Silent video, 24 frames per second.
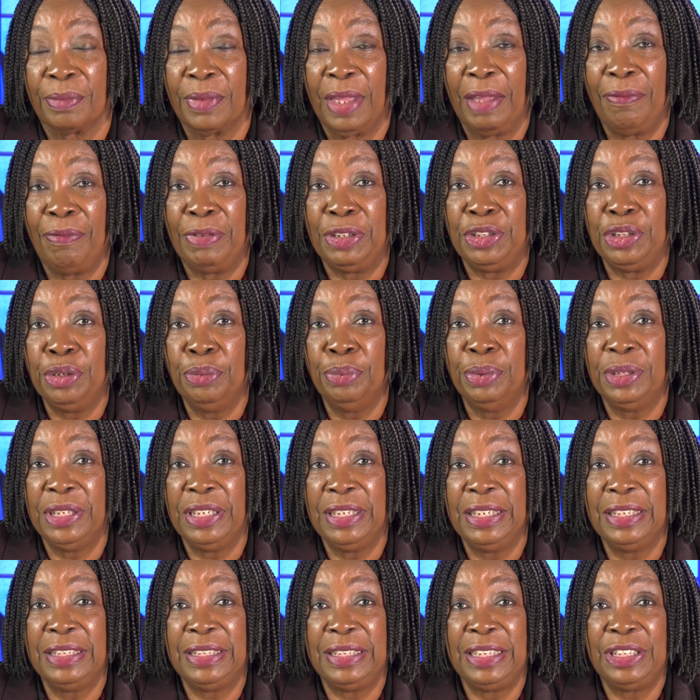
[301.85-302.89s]
If you was
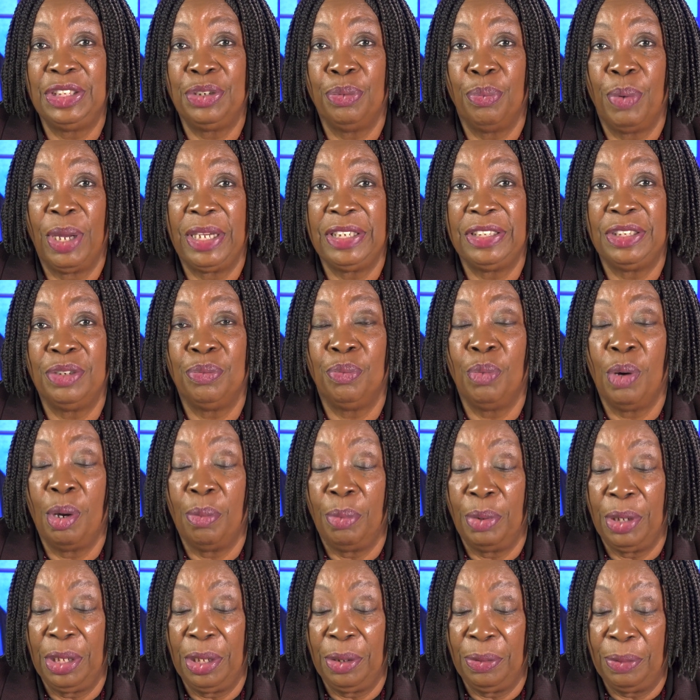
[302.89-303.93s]
in this situation, what
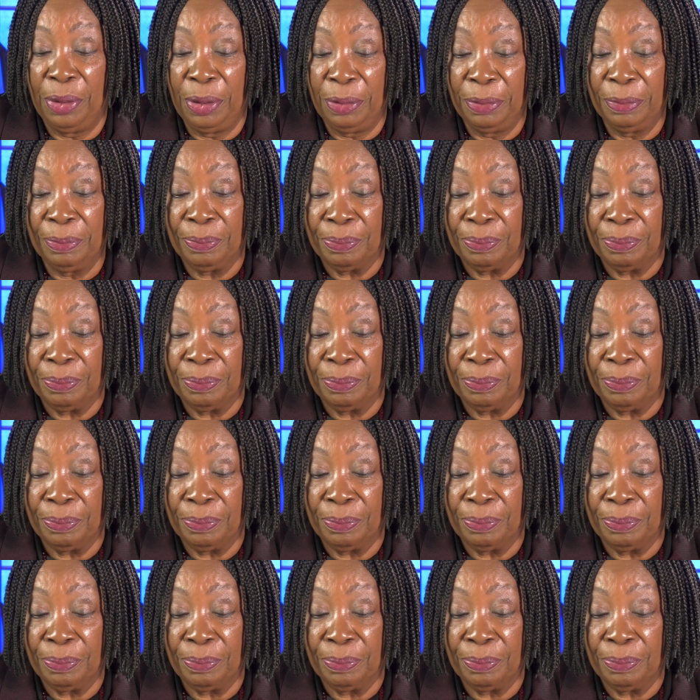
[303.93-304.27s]
would you do?